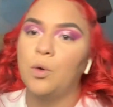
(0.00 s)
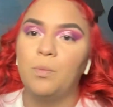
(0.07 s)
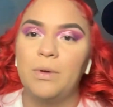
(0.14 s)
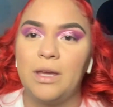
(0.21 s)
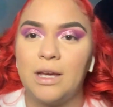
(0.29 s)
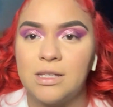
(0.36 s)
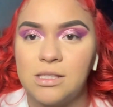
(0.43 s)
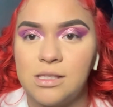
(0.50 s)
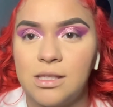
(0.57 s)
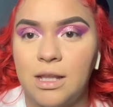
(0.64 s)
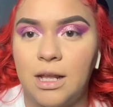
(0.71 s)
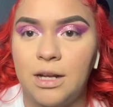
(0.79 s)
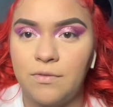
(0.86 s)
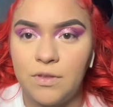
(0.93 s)
because
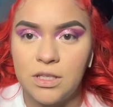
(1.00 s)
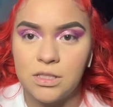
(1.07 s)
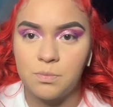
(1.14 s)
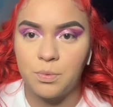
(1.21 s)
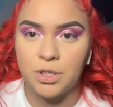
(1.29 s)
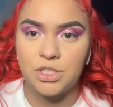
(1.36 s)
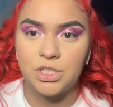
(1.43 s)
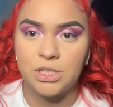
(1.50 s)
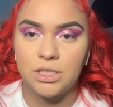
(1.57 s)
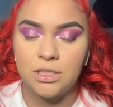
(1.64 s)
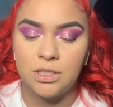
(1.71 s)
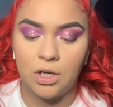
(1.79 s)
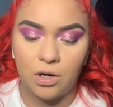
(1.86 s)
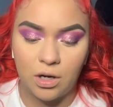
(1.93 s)
none of these
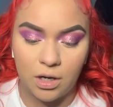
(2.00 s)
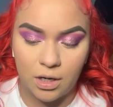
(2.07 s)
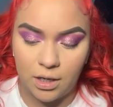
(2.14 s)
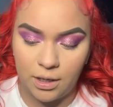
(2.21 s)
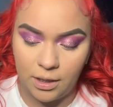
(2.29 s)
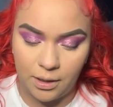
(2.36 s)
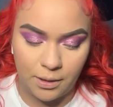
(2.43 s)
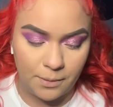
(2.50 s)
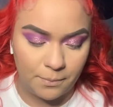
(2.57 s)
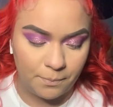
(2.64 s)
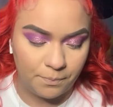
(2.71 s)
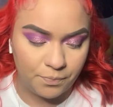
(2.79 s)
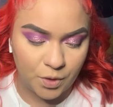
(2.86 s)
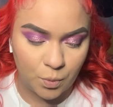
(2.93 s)
brushes are
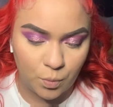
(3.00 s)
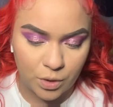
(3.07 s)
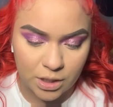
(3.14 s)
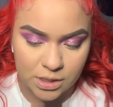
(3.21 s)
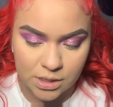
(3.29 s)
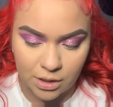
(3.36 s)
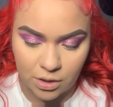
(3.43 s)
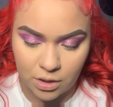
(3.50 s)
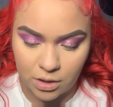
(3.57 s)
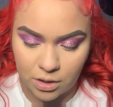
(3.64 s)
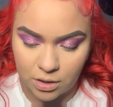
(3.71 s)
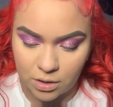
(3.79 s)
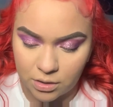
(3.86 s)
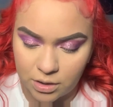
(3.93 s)
what is it
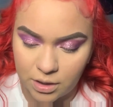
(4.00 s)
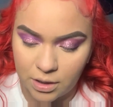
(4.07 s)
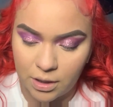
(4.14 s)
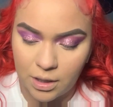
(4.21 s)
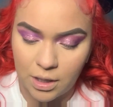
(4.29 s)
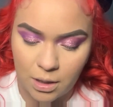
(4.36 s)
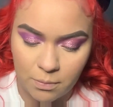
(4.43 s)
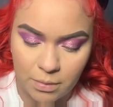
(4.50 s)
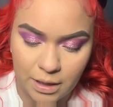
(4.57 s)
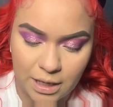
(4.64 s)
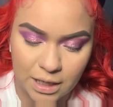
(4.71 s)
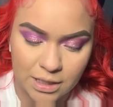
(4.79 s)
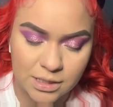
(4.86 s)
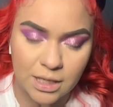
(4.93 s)
called?
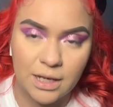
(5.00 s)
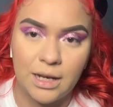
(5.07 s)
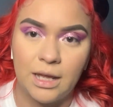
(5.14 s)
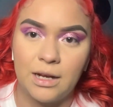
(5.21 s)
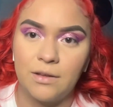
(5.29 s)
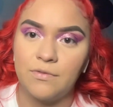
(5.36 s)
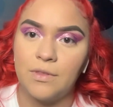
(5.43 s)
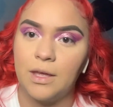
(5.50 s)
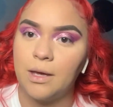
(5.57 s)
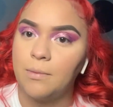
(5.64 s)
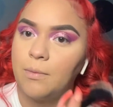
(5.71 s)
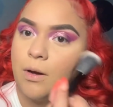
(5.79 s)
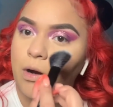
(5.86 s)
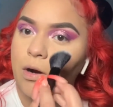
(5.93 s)
Because none of
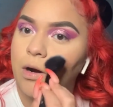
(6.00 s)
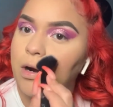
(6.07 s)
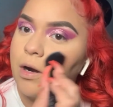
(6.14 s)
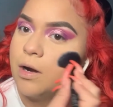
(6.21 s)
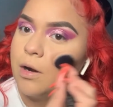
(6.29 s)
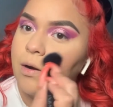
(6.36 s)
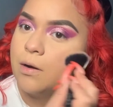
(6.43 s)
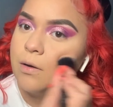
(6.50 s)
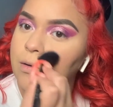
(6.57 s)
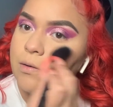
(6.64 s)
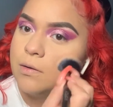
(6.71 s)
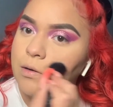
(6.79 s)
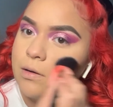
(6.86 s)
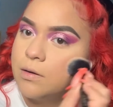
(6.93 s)
them are
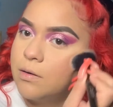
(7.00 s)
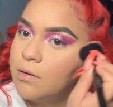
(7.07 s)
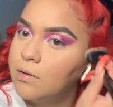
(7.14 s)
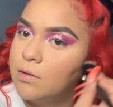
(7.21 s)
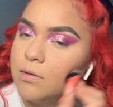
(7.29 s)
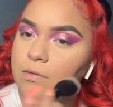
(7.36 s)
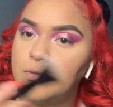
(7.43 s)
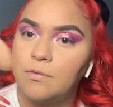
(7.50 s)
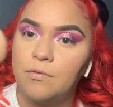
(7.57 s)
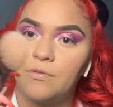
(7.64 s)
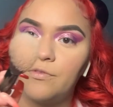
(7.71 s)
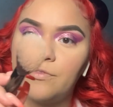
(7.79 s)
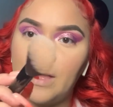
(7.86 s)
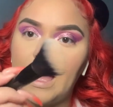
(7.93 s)

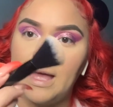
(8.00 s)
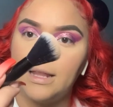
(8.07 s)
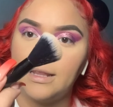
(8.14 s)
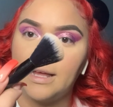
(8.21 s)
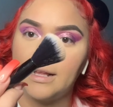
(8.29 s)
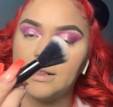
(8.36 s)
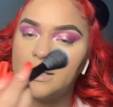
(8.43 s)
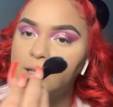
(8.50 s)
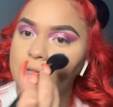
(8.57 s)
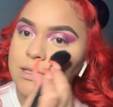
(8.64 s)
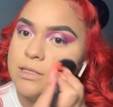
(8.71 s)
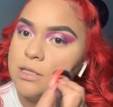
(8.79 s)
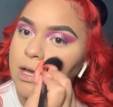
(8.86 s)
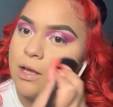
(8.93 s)
fat like
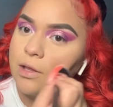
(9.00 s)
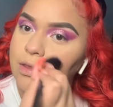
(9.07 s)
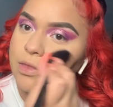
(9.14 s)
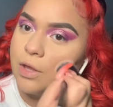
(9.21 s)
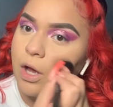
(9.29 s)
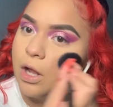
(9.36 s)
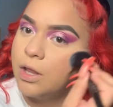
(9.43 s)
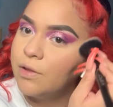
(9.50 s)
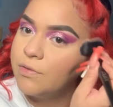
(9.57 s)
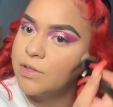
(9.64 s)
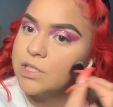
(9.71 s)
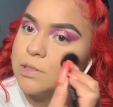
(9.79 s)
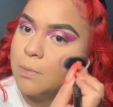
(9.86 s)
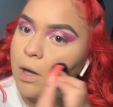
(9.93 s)
this. All of
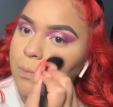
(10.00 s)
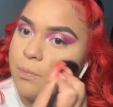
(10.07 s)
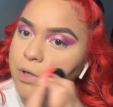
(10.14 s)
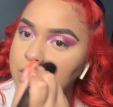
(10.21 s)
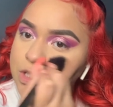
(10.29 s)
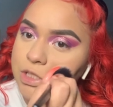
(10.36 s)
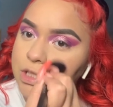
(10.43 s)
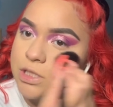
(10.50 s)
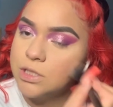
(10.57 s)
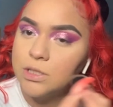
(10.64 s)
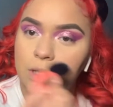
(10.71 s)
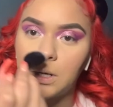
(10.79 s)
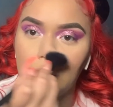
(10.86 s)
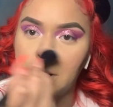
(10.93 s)
the small brushes
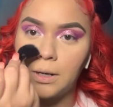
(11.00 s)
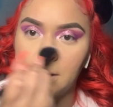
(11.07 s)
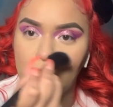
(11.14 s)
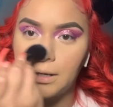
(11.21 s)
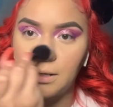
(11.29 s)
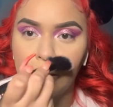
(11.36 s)
are